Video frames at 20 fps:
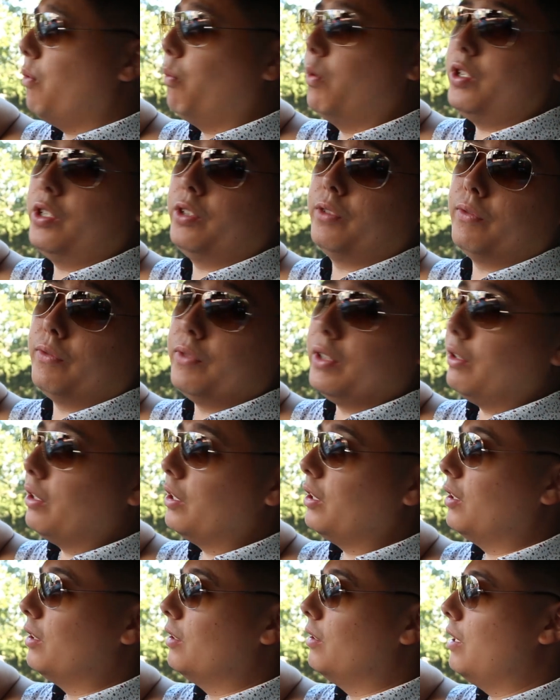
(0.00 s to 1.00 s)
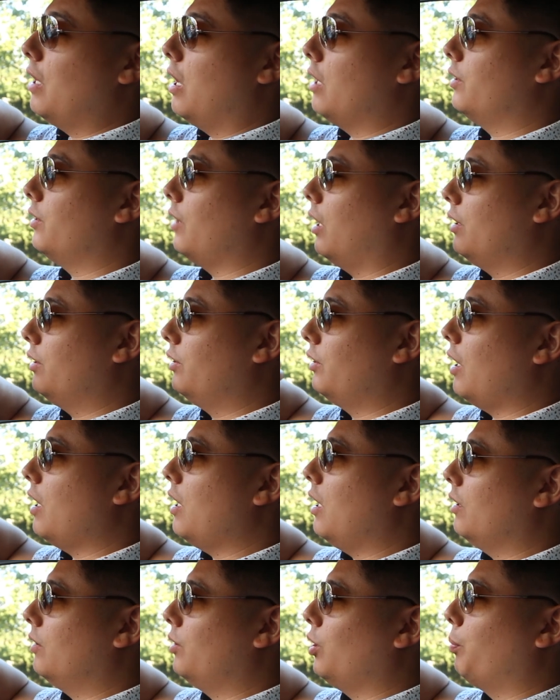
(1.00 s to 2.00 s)
which is very good. Yeah, I'd
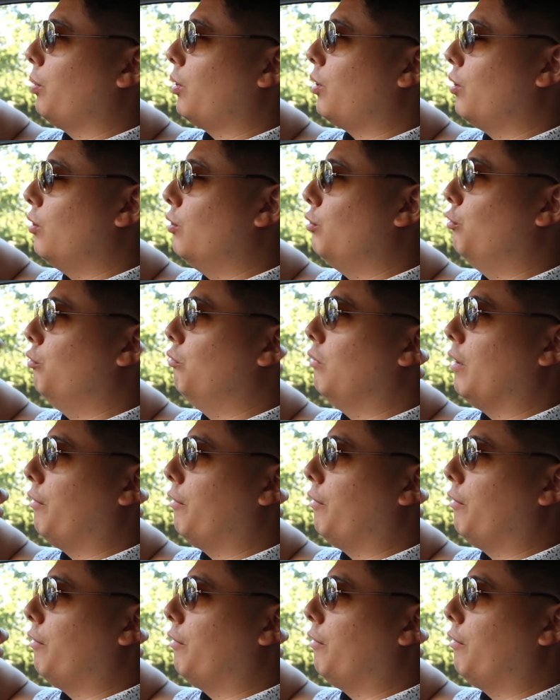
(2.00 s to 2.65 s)
say a typical